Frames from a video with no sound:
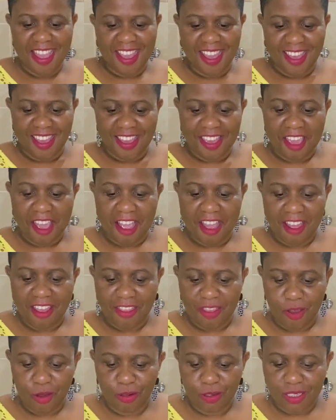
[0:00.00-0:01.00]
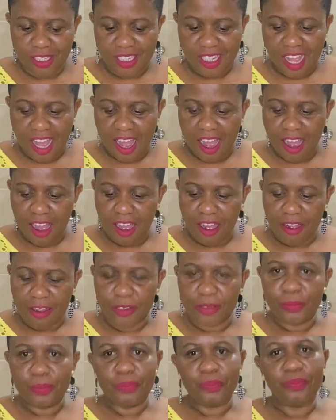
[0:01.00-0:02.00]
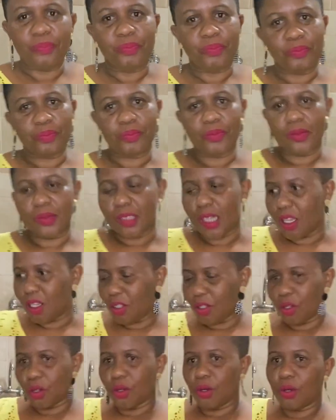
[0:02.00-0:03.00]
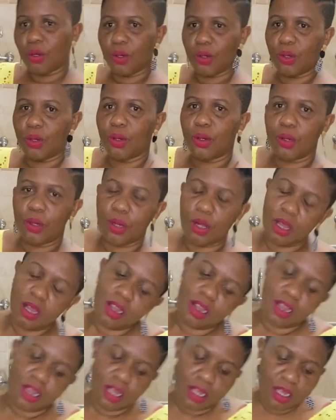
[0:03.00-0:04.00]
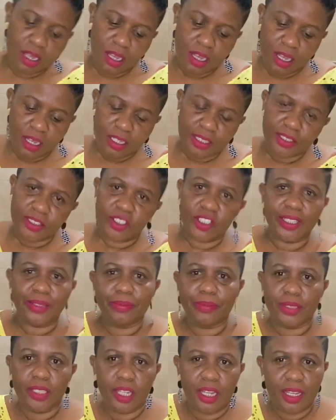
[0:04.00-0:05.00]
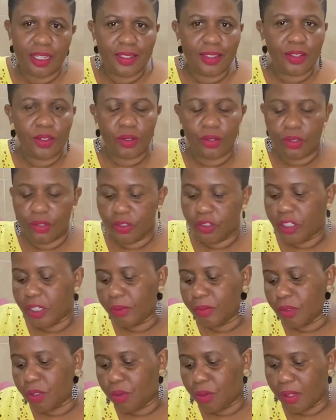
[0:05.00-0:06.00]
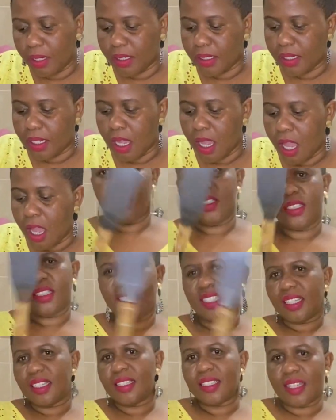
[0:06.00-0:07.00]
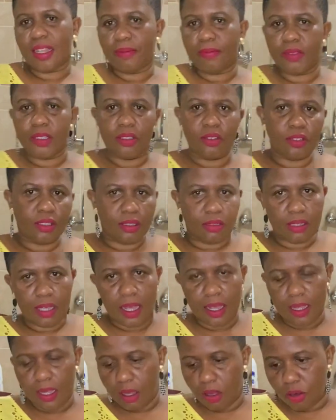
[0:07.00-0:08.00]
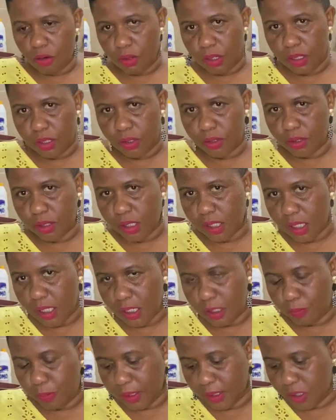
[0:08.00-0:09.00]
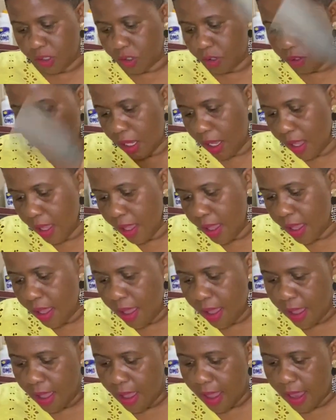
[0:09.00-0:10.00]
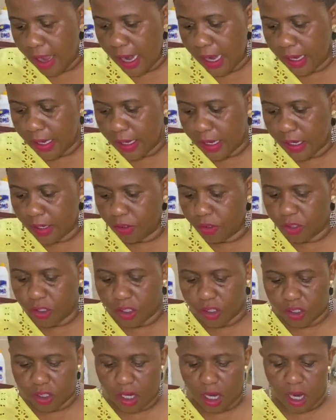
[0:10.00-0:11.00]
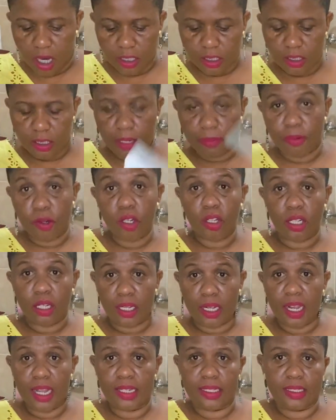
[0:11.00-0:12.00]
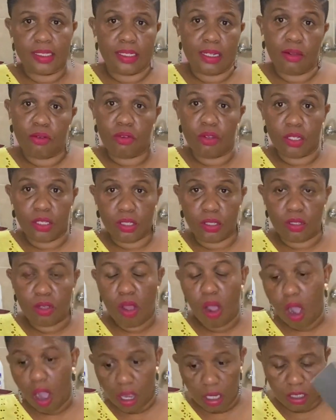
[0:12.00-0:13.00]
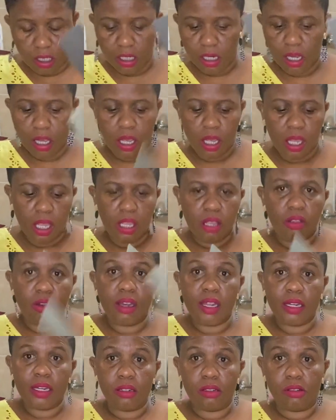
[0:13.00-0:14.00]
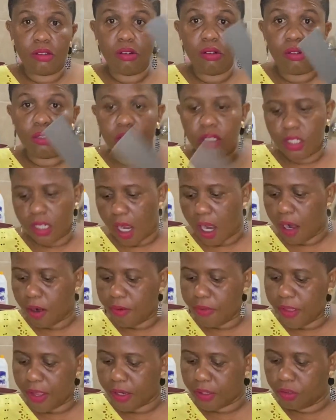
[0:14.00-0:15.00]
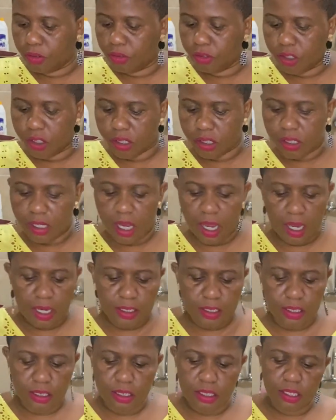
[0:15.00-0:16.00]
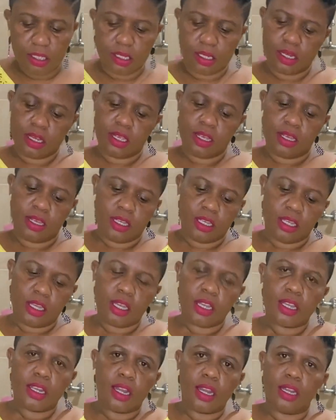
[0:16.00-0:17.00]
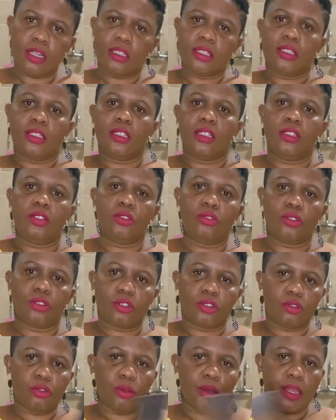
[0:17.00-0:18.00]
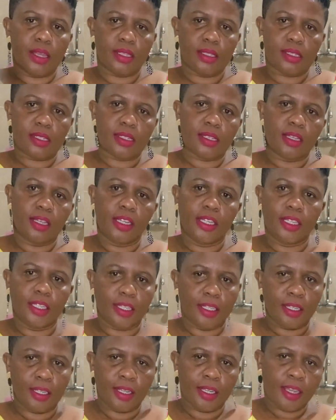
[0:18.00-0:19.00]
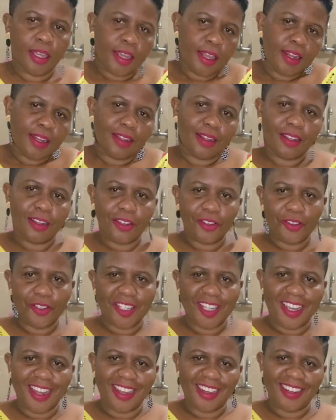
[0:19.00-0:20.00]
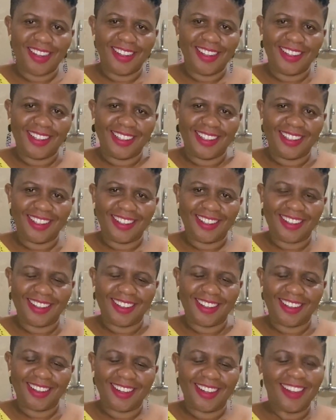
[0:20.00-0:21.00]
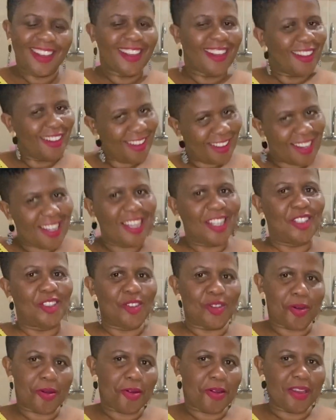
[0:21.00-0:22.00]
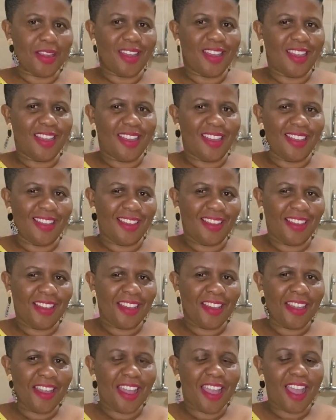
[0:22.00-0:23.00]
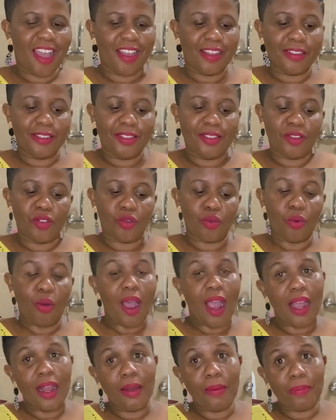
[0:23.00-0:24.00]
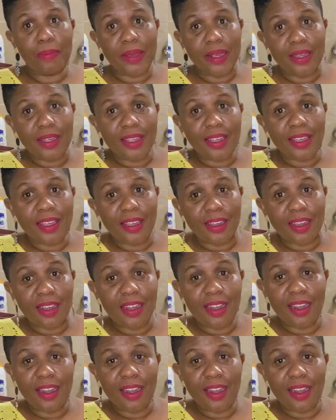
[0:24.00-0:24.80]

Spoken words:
Yeah, those are your gem tarts or your gem squares. Just take something. I always use the spatula, and then you just cut it. I'm not gonna cut it now because it's hot. You let cool down, then you just cut it into squares, then you're done. Enjoy. And while baking,